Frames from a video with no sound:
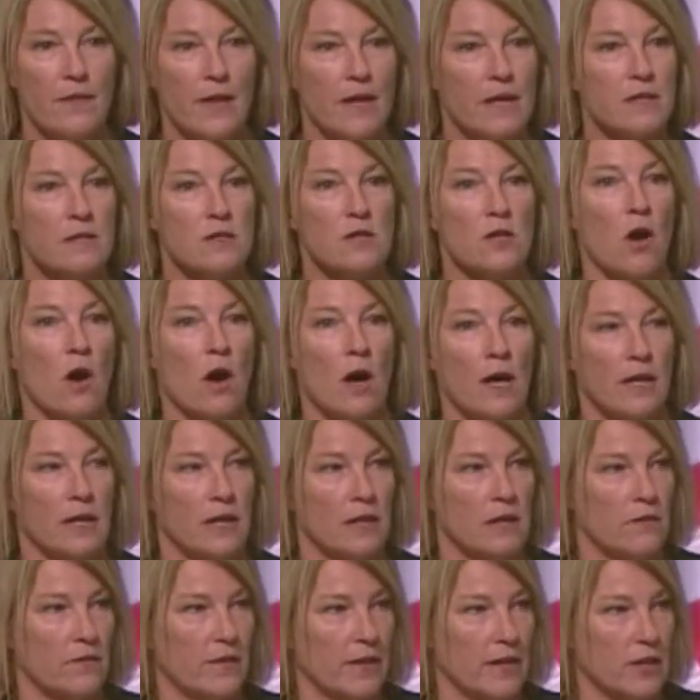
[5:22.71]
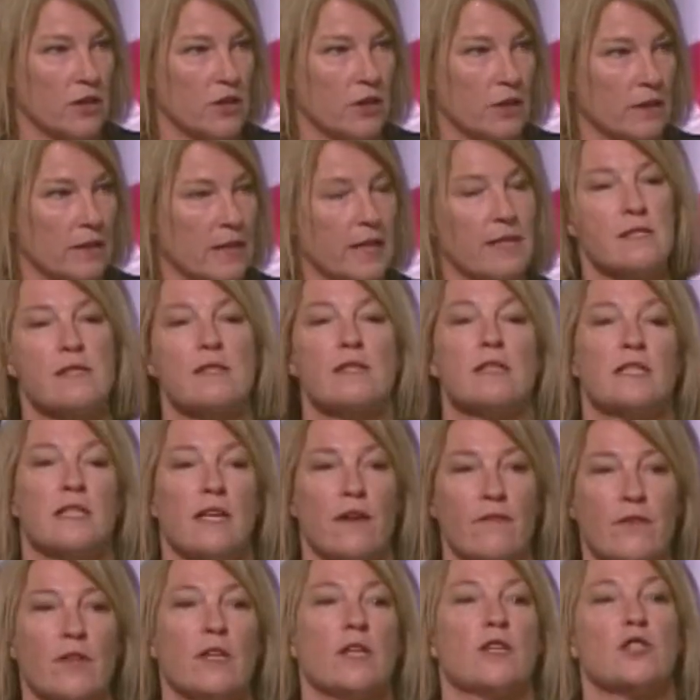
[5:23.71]
That is not innovation. That's the
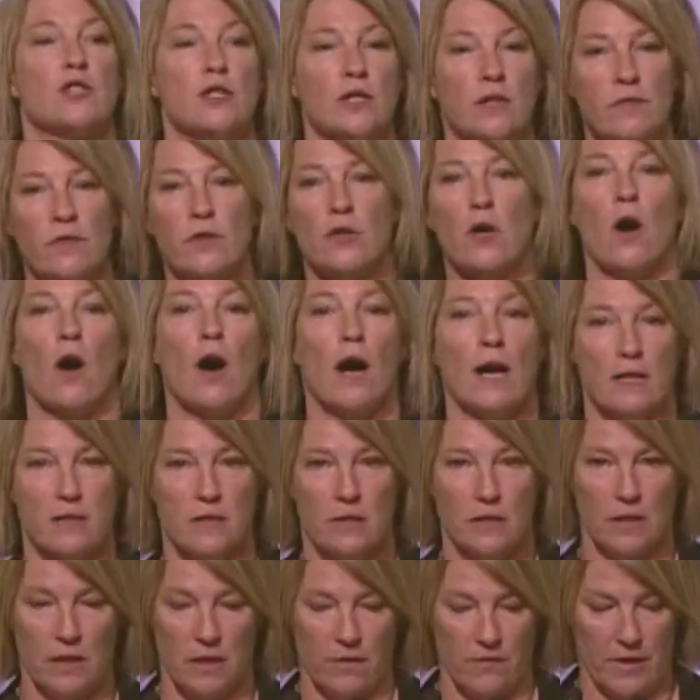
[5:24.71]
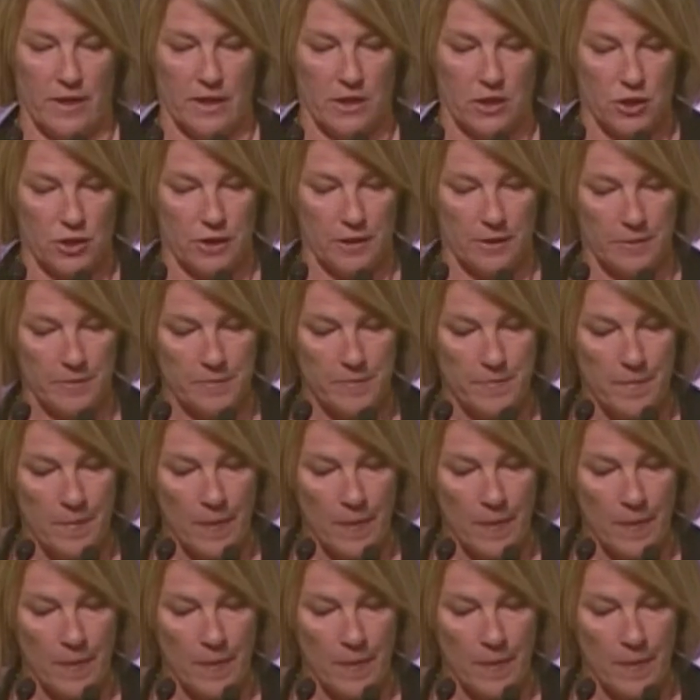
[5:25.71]
definition of not innovation.